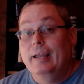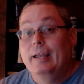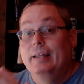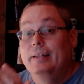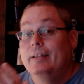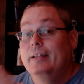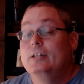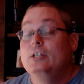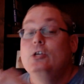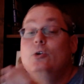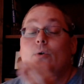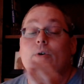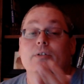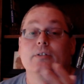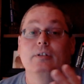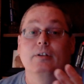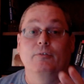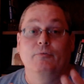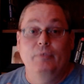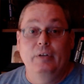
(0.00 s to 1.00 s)
And then you, as
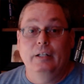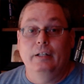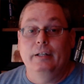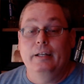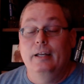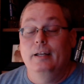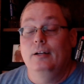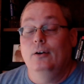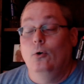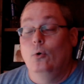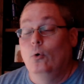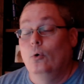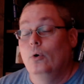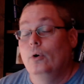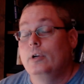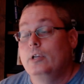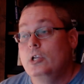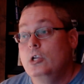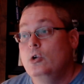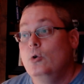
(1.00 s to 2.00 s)
an affiliate or
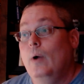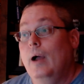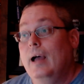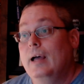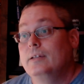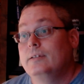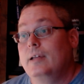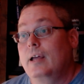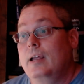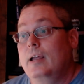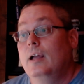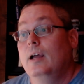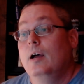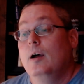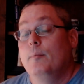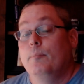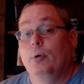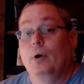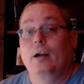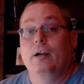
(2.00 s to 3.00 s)
you, as a
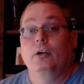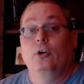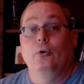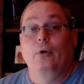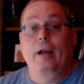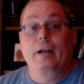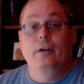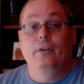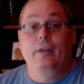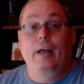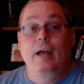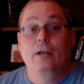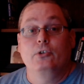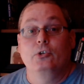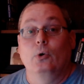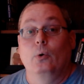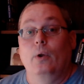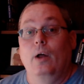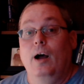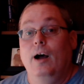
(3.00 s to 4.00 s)
product creator that has
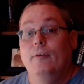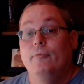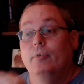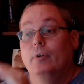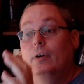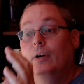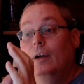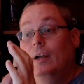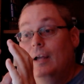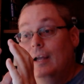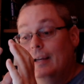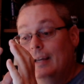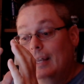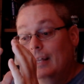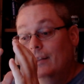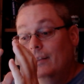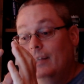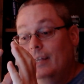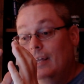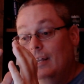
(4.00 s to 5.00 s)
your own offer,
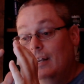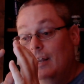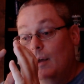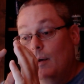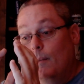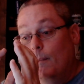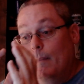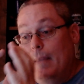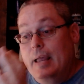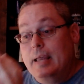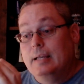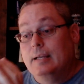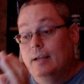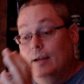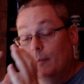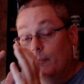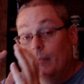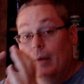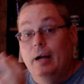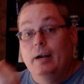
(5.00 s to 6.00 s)
can then make
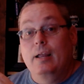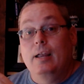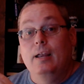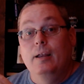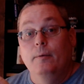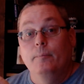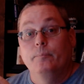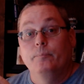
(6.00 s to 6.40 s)
money